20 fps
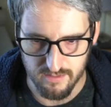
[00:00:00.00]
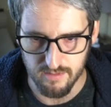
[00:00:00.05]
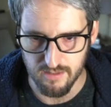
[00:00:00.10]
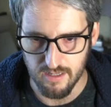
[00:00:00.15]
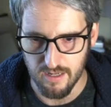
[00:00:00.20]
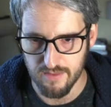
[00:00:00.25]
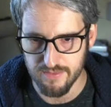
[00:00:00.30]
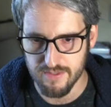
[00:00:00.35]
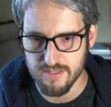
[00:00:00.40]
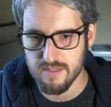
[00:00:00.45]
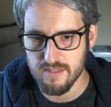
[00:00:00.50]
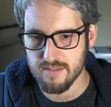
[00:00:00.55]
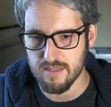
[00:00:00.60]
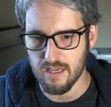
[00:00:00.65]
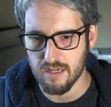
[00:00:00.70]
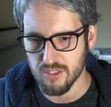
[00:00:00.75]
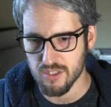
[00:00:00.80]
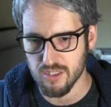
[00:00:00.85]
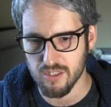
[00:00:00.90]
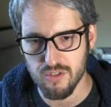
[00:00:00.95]
And this is
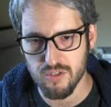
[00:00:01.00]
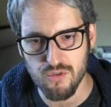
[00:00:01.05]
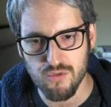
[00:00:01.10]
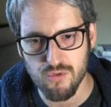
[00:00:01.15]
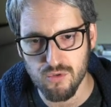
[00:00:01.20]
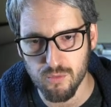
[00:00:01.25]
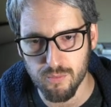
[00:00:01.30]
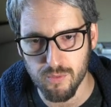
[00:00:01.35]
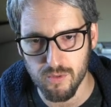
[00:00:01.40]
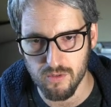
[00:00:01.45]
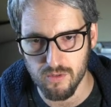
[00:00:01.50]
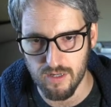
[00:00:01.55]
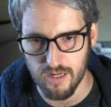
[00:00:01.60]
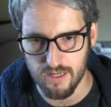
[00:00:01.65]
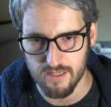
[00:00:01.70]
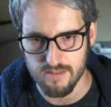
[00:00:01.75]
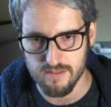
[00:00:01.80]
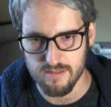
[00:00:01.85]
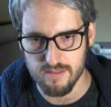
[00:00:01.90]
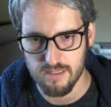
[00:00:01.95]
actually super
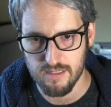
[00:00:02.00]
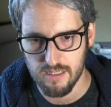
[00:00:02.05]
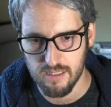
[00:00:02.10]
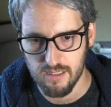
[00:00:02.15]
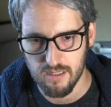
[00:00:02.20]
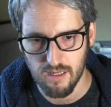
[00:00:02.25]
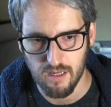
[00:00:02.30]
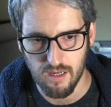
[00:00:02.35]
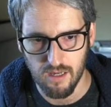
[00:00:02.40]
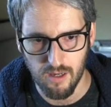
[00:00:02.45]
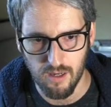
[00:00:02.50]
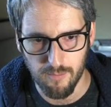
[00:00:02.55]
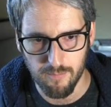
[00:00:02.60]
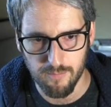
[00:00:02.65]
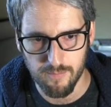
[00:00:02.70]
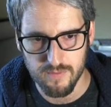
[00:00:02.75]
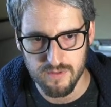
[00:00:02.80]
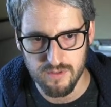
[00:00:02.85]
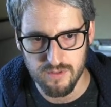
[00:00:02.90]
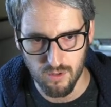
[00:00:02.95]
nice.
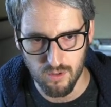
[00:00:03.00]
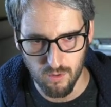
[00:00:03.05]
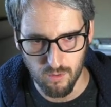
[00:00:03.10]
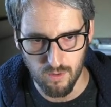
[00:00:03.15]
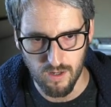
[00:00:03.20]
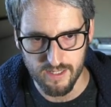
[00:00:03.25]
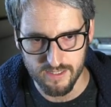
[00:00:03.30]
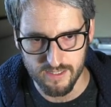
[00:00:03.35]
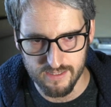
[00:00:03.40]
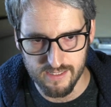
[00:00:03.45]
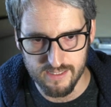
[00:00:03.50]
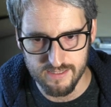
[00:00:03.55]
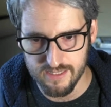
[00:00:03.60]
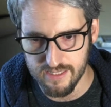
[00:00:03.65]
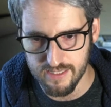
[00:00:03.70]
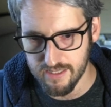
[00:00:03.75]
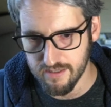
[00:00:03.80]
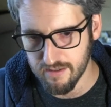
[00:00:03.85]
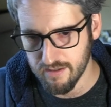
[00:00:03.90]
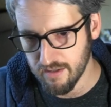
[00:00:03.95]
So I clicked
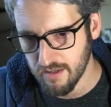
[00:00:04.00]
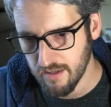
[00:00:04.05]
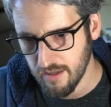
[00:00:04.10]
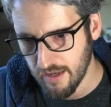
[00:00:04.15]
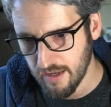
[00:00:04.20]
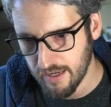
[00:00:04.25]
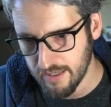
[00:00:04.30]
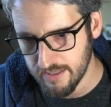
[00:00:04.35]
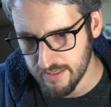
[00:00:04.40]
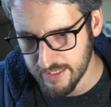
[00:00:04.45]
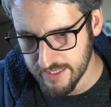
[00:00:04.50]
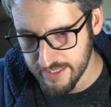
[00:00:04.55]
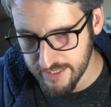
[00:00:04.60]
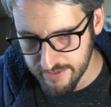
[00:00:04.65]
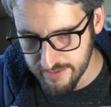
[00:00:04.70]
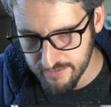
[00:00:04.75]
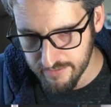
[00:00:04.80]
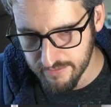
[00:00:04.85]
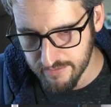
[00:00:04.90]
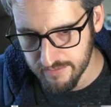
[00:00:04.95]
here, and
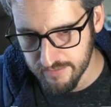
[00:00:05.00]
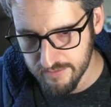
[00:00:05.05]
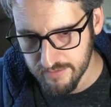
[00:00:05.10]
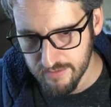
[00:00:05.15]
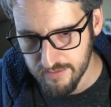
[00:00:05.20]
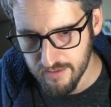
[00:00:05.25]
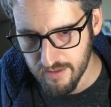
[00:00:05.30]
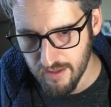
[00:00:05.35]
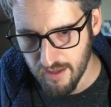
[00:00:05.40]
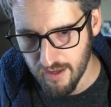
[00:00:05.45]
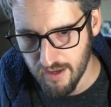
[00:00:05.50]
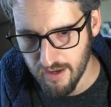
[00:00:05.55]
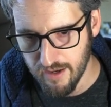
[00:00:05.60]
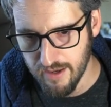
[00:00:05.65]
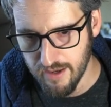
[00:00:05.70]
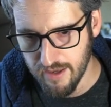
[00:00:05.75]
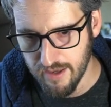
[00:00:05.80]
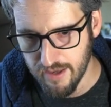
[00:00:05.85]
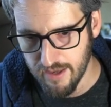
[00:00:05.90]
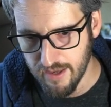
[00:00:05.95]
here I
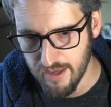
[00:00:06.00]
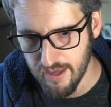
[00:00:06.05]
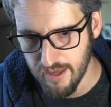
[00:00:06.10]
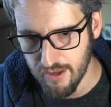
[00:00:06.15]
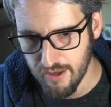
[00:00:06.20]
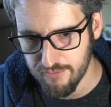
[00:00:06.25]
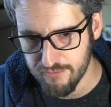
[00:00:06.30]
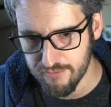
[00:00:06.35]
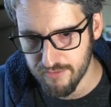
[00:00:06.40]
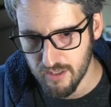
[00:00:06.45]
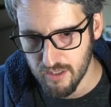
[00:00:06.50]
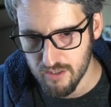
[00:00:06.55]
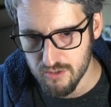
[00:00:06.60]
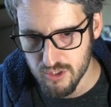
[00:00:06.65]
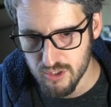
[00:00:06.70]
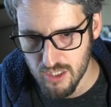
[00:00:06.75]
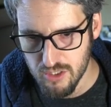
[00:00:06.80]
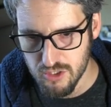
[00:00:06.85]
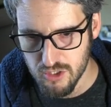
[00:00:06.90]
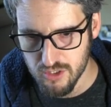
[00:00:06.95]
have
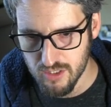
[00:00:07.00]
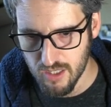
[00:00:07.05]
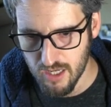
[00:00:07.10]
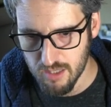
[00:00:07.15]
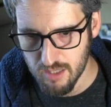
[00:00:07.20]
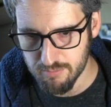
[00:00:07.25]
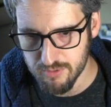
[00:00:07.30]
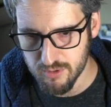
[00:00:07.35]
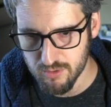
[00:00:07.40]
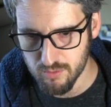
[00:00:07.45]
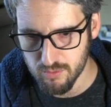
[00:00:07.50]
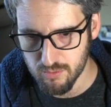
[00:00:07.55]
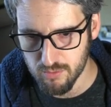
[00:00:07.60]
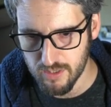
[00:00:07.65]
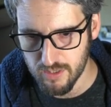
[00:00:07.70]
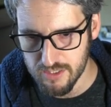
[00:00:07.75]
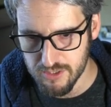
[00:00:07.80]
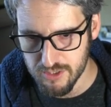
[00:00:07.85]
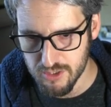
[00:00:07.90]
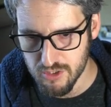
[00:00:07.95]
change type
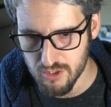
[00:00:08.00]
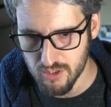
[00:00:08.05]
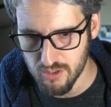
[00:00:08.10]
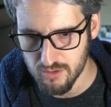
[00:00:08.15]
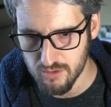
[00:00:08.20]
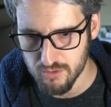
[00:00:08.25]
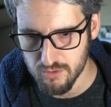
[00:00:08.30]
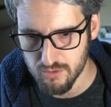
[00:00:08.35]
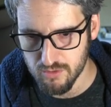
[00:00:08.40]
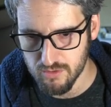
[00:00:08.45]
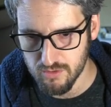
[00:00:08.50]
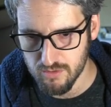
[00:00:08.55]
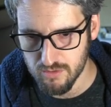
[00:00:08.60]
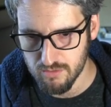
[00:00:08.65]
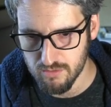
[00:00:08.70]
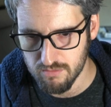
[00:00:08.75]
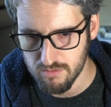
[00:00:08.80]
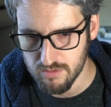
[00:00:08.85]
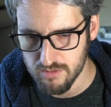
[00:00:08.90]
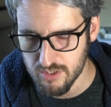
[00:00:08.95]
integer
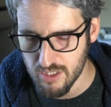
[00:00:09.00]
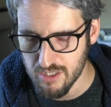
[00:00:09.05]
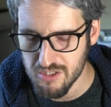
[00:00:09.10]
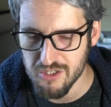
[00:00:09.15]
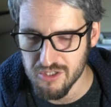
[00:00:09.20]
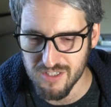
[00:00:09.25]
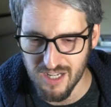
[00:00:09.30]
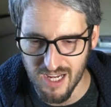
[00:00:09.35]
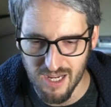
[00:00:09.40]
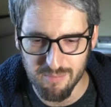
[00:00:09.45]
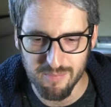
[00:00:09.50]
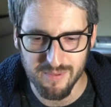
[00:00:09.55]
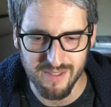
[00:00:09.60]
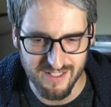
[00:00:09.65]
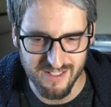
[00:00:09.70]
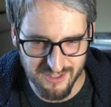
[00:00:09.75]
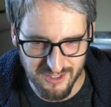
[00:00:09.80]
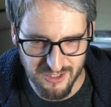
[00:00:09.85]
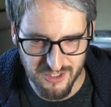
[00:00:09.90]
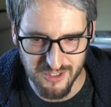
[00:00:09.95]

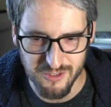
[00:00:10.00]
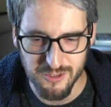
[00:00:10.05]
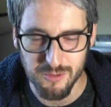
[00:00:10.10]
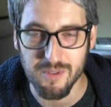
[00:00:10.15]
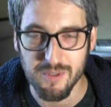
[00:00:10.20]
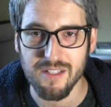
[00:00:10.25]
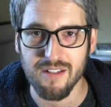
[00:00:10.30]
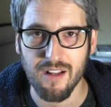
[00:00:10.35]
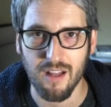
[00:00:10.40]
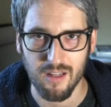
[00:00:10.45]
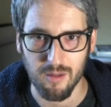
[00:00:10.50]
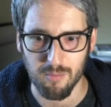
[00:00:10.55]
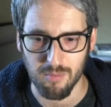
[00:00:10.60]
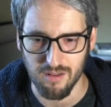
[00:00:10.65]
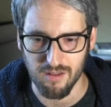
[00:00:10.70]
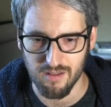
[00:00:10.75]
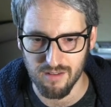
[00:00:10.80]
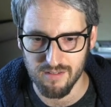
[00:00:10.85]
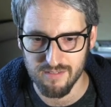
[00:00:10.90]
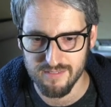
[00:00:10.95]
to be
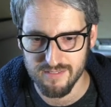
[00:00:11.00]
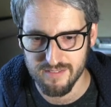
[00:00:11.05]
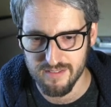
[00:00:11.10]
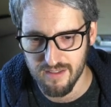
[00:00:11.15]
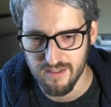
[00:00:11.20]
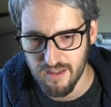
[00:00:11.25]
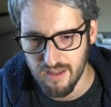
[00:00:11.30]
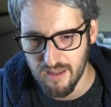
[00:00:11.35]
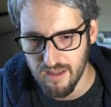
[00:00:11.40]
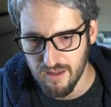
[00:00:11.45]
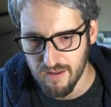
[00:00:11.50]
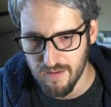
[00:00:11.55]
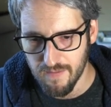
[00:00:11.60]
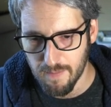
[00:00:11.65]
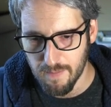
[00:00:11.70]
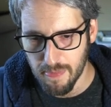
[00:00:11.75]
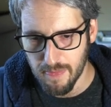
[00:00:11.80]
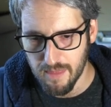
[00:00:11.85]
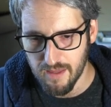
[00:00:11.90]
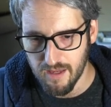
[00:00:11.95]
nullable.
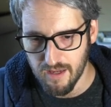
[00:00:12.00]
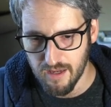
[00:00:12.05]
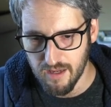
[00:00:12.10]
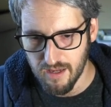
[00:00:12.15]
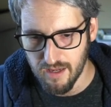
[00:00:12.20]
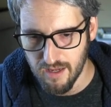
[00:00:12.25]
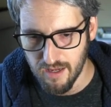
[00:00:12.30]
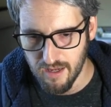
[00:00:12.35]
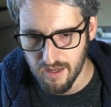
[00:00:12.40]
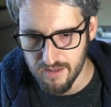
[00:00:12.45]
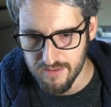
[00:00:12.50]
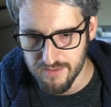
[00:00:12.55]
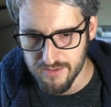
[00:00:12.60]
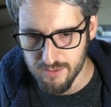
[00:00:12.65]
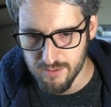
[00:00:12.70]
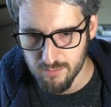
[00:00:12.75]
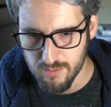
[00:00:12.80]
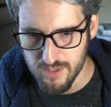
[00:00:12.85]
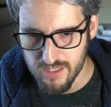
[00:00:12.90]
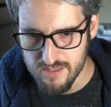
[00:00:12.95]
And the
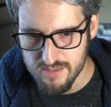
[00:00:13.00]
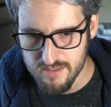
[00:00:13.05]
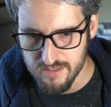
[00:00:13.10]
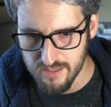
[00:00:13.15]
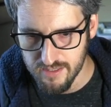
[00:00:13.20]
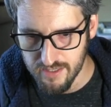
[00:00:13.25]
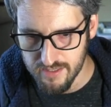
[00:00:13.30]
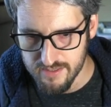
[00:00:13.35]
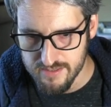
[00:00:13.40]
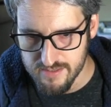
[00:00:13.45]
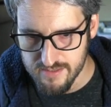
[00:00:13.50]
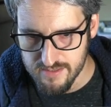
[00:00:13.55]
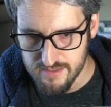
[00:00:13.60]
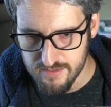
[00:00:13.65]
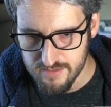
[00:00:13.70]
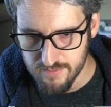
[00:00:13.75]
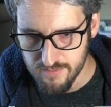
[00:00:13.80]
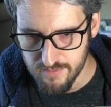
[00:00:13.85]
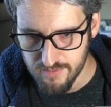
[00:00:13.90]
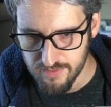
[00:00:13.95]
reason is
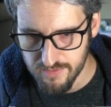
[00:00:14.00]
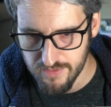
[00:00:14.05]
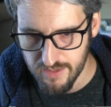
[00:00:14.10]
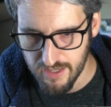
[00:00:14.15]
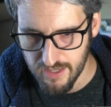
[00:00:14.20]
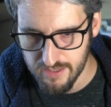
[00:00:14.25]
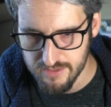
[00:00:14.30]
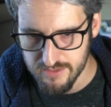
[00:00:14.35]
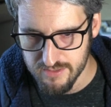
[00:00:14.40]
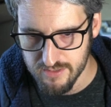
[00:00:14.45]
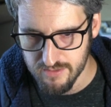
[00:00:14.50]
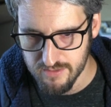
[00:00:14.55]
that